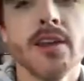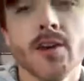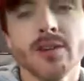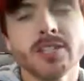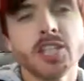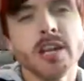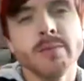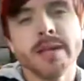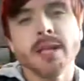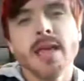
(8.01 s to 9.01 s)
You know,
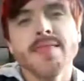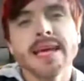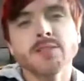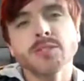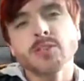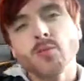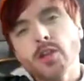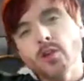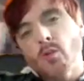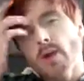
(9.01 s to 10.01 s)
gentlemen, that's what,
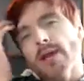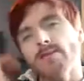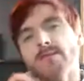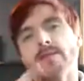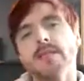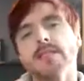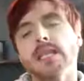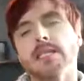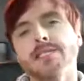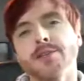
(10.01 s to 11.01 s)
when your wife
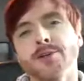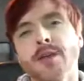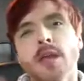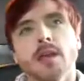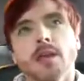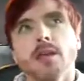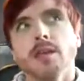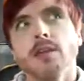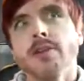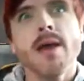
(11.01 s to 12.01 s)
tells you,
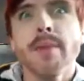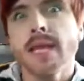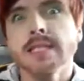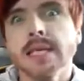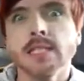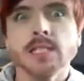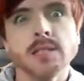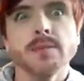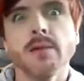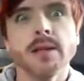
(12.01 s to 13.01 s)
you're not paying attention
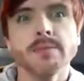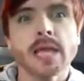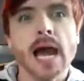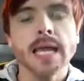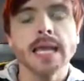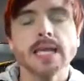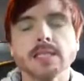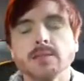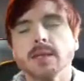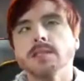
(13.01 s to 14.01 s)
to me when I'm talking,
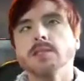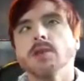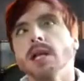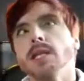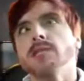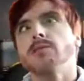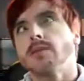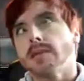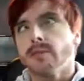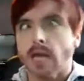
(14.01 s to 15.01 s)
it's because you kind of
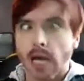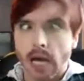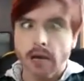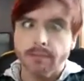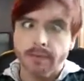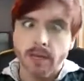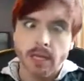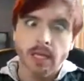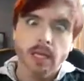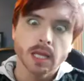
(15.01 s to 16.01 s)
drift off
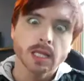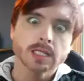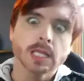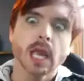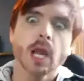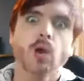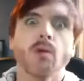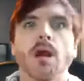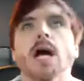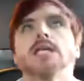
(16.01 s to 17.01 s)
in this, like,
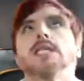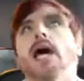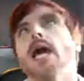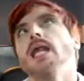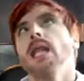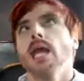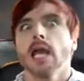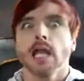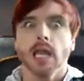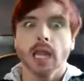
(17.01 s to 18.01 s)
cross-eyed,
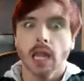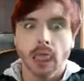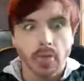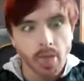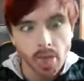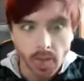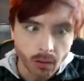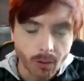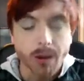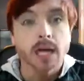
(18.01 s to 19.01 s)
like,
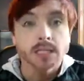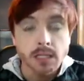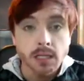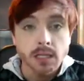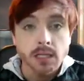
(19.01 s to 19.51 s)
what?